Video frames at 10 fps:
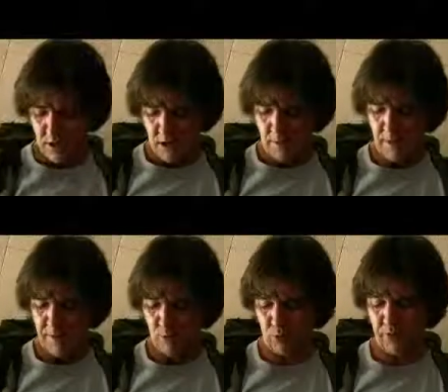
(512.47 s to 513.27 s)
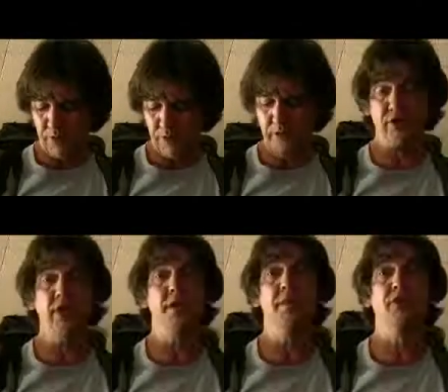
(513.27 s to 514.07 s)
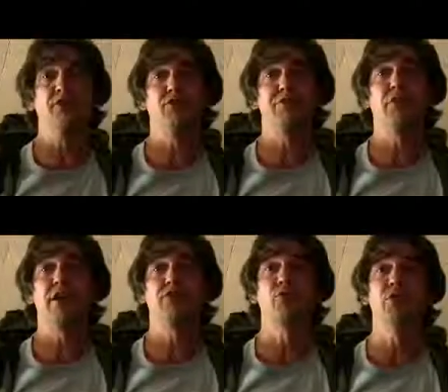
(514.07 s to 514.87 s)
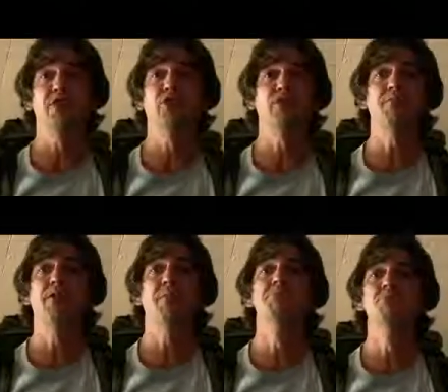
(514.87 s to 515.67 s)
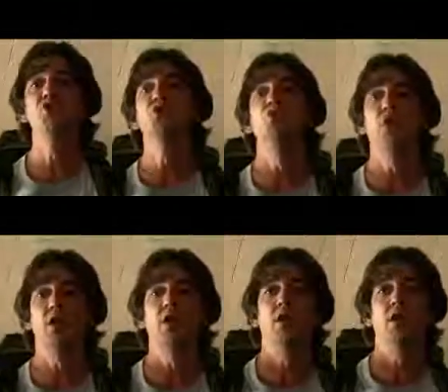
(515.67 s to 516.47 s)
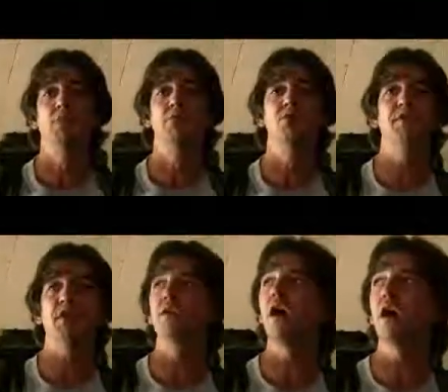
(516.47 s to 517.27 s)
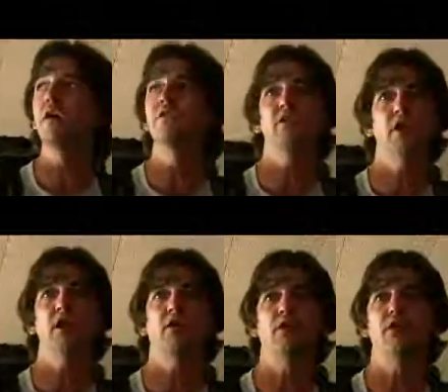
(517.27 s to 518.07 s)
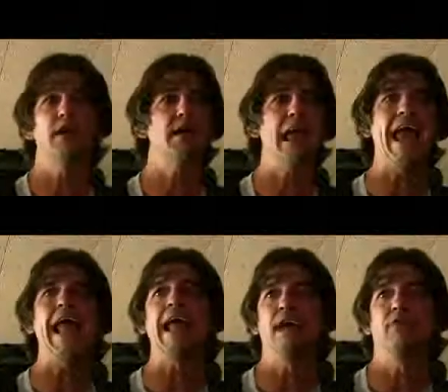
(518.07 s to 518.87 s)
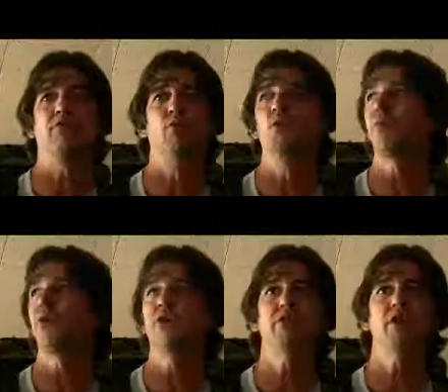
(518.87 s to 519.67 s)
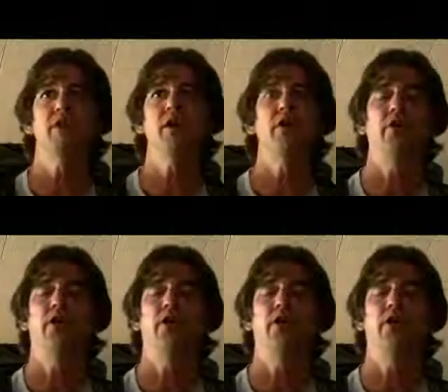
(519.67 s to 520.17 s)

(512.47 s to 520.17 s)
I mean, I've been working in the entertainment industry for the last 20 years. I've been a mule moving tons of gear like an ant from one place to the other.